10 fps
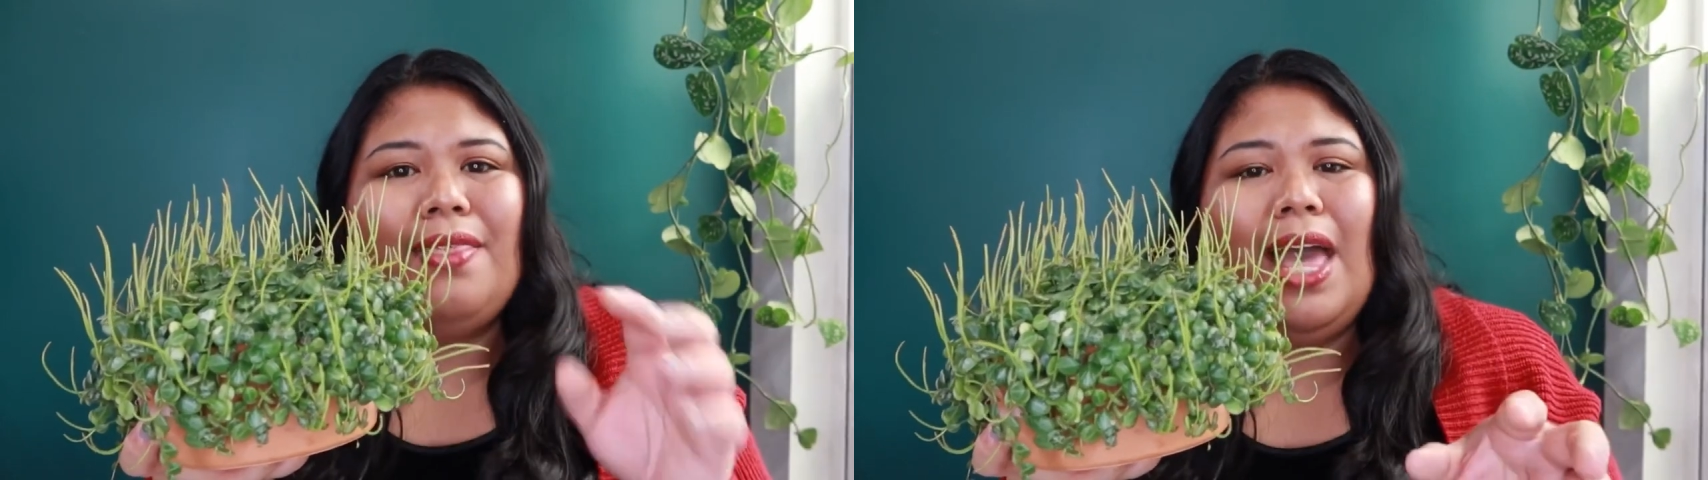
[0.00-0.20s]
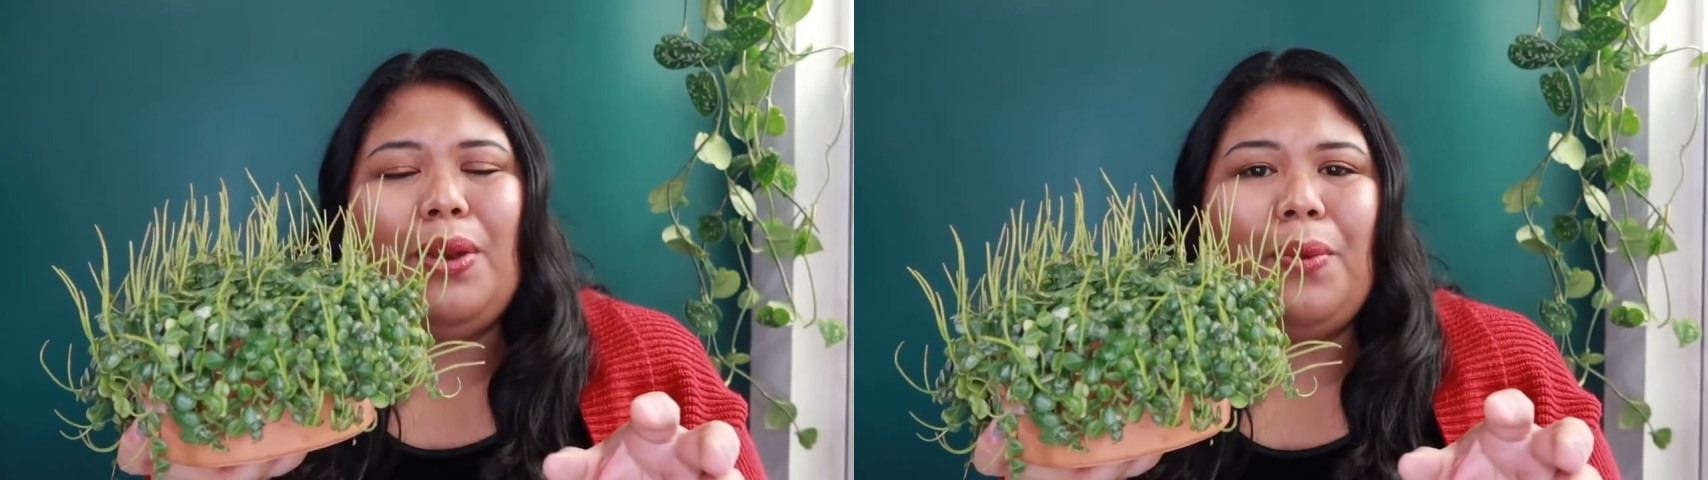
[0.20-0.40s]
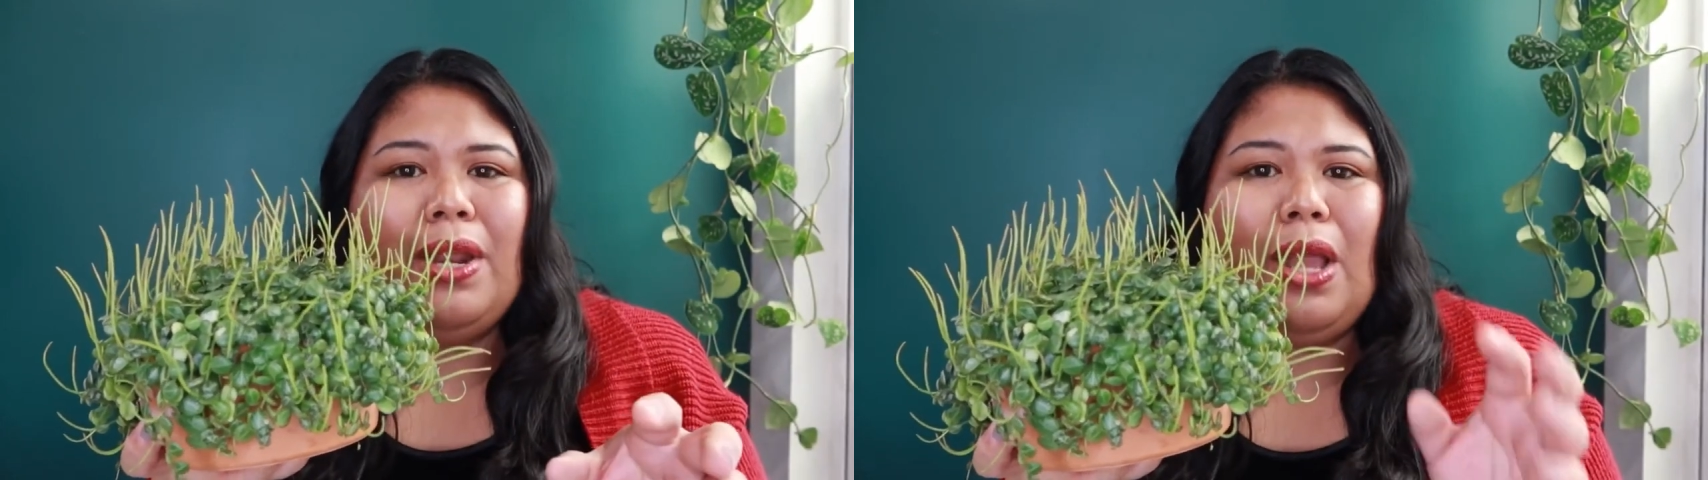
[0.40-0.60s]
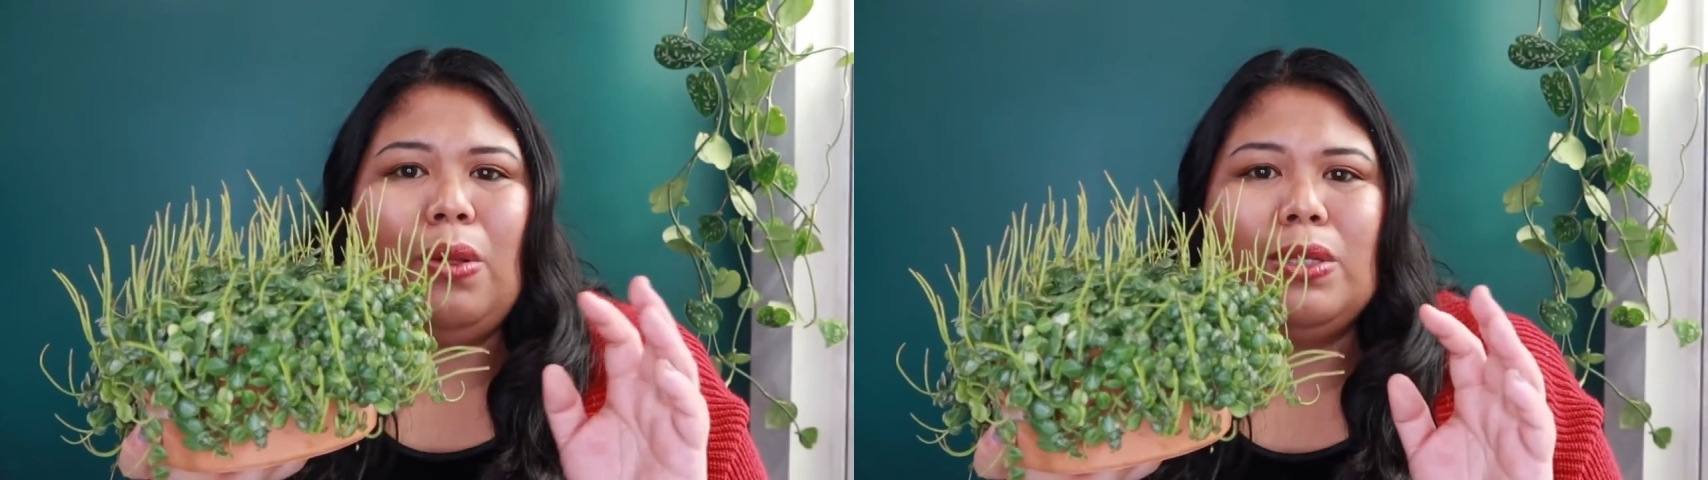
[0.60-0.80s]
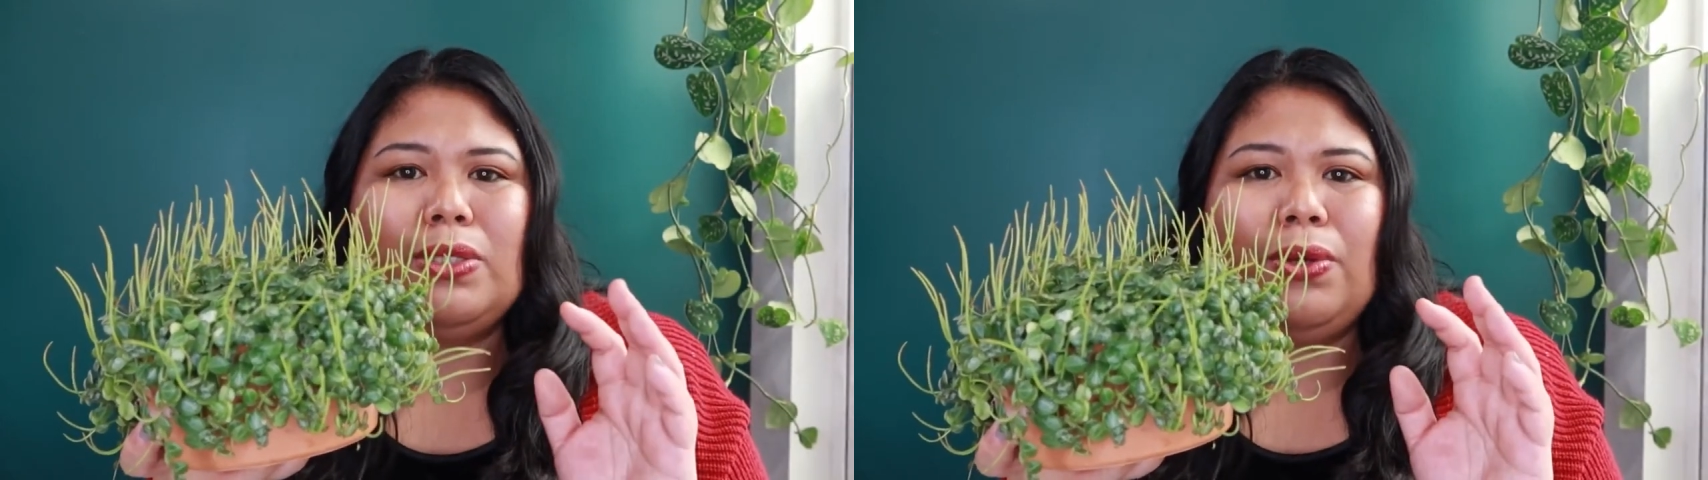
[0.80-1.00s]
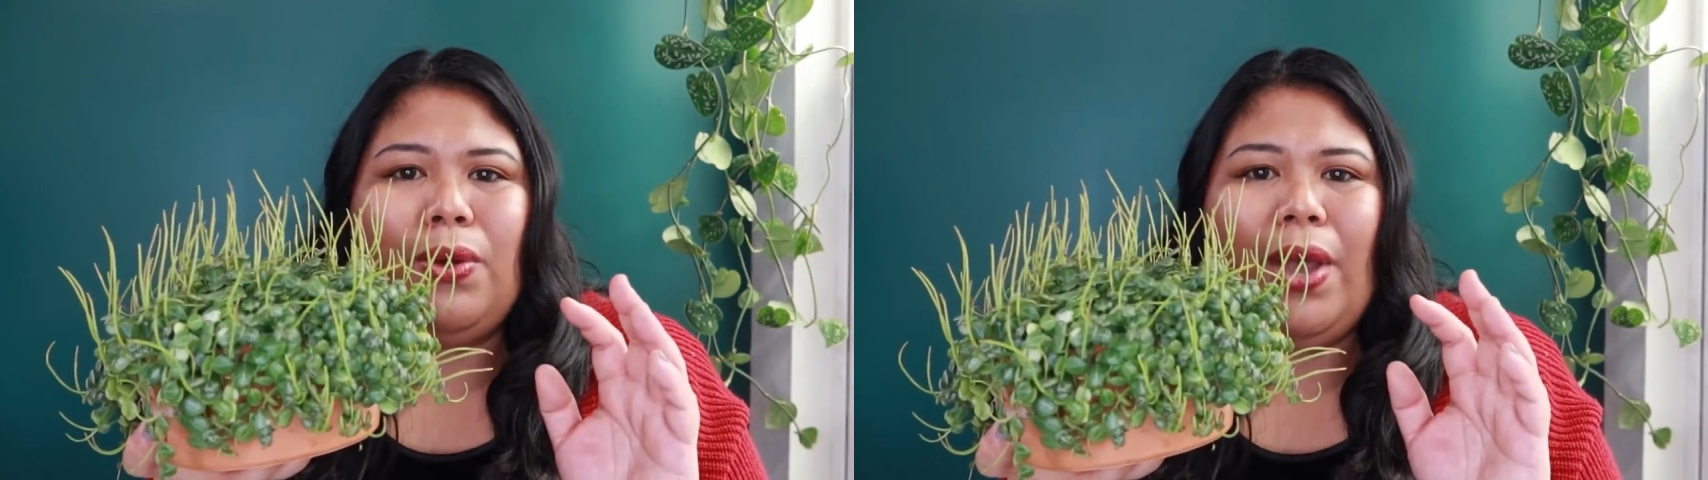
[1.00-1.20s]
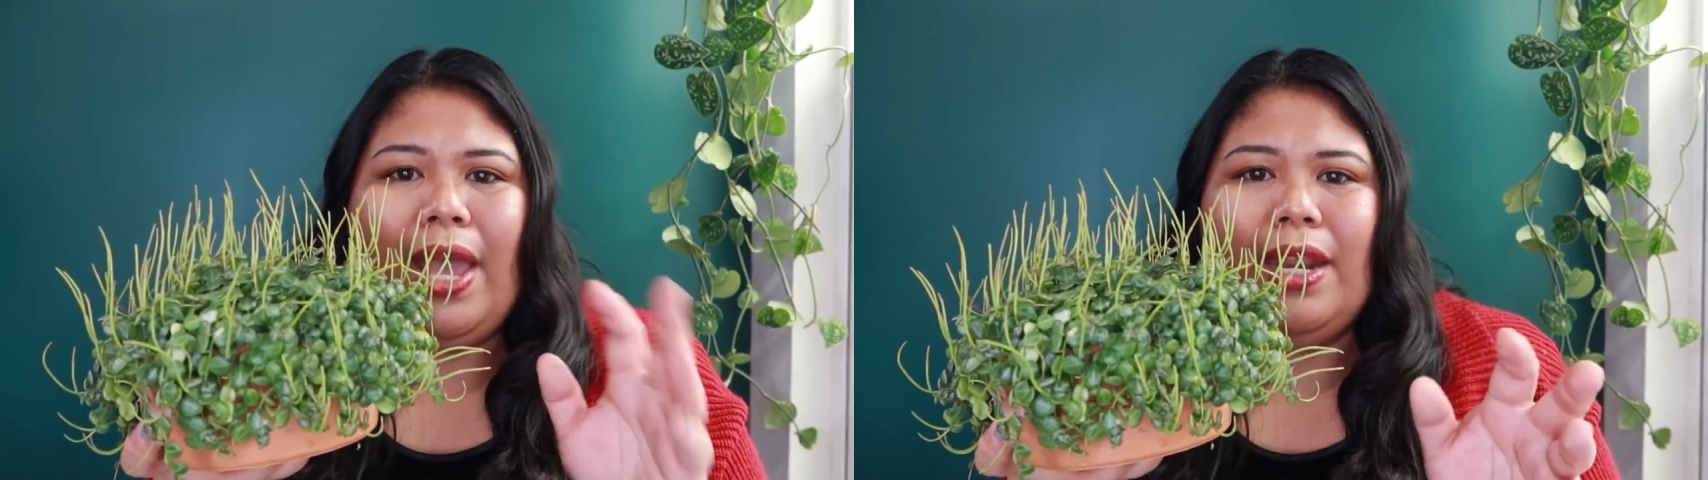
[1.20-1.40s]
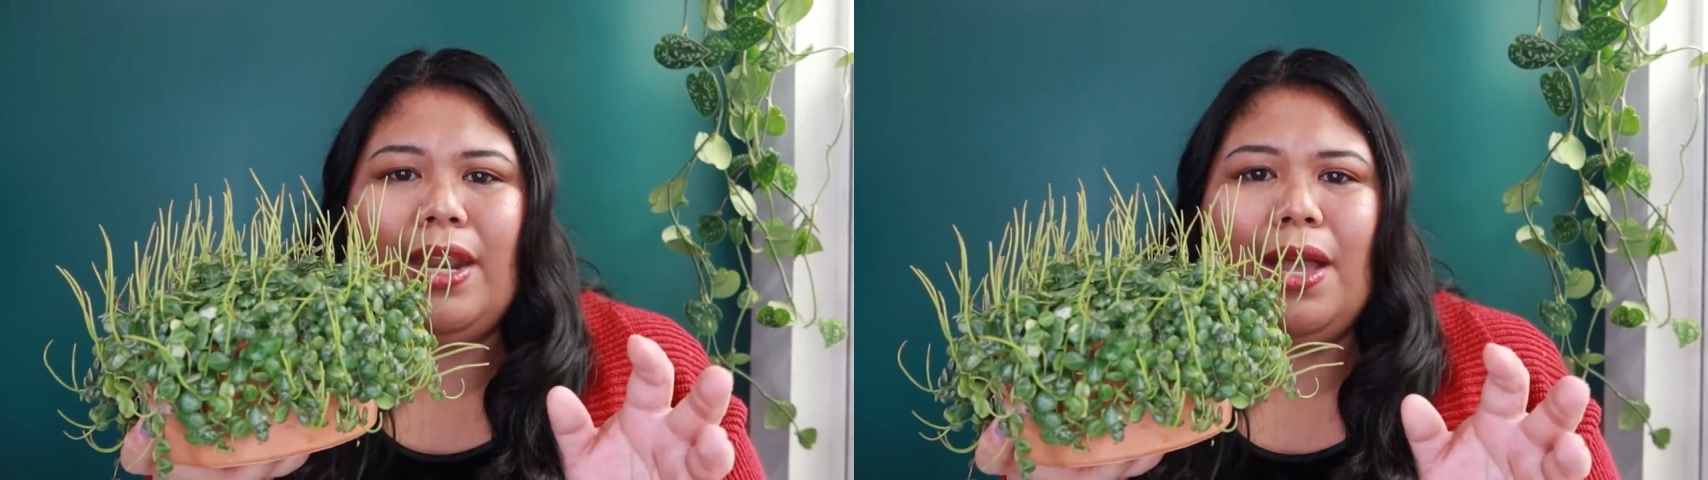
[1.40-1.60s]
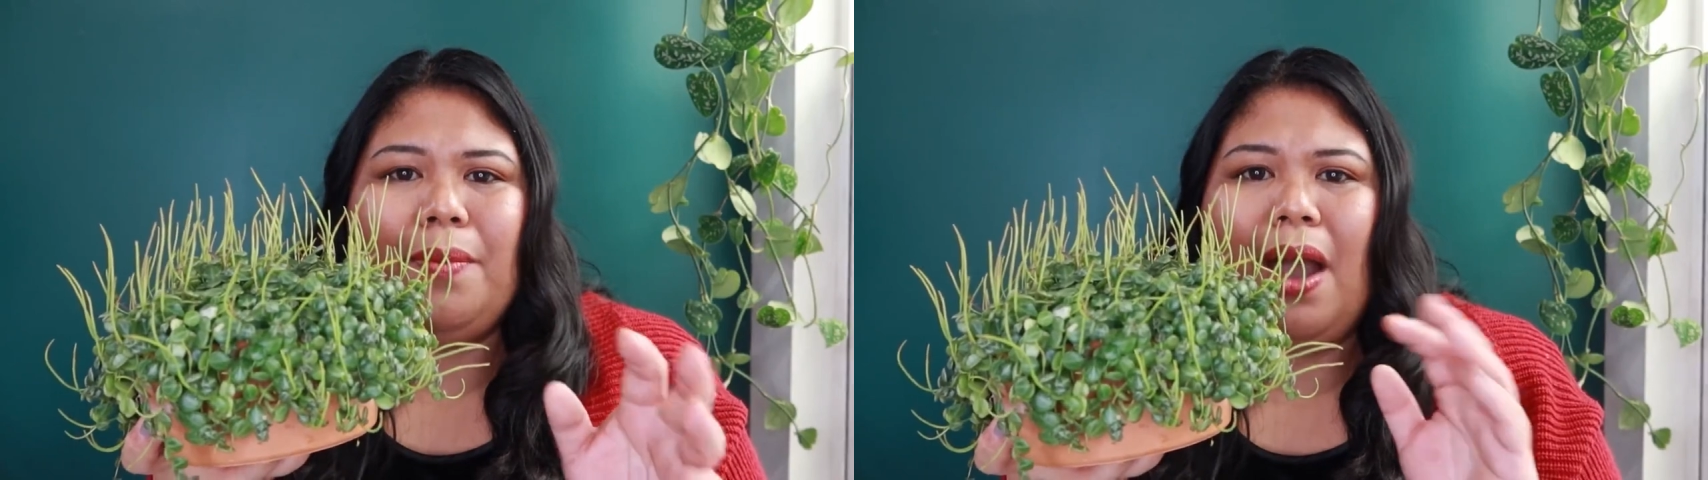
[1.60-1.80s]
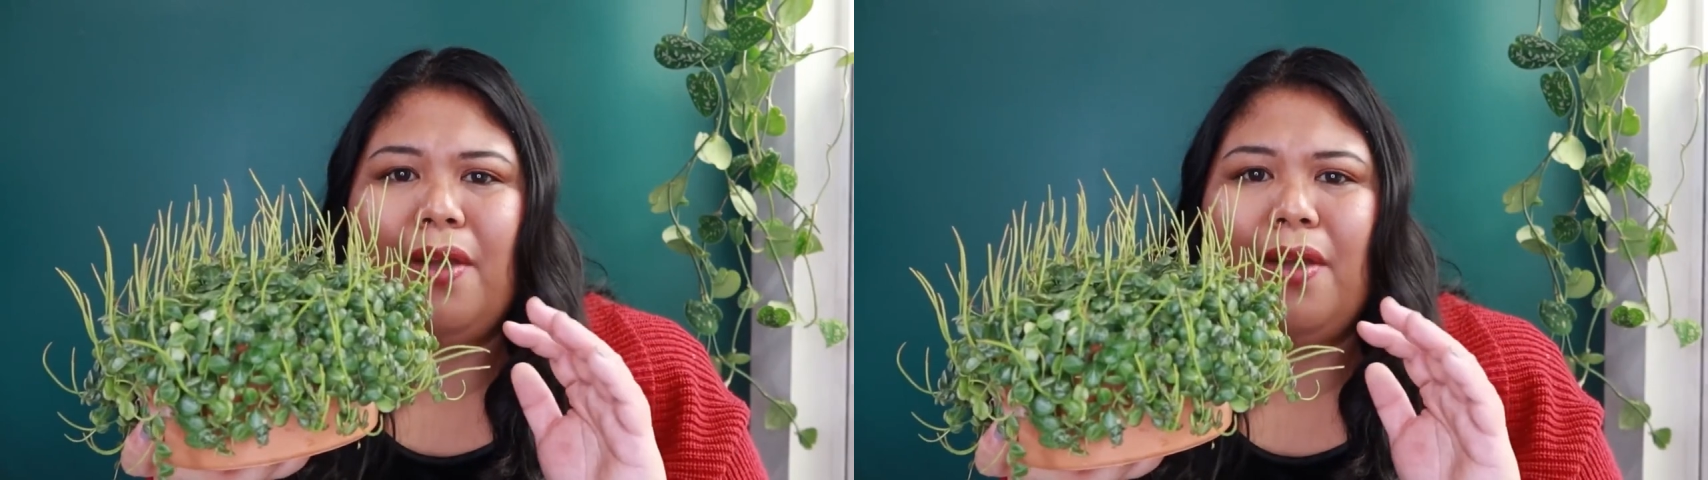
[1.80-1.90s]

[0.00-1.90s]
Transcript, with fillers: That one I also ended up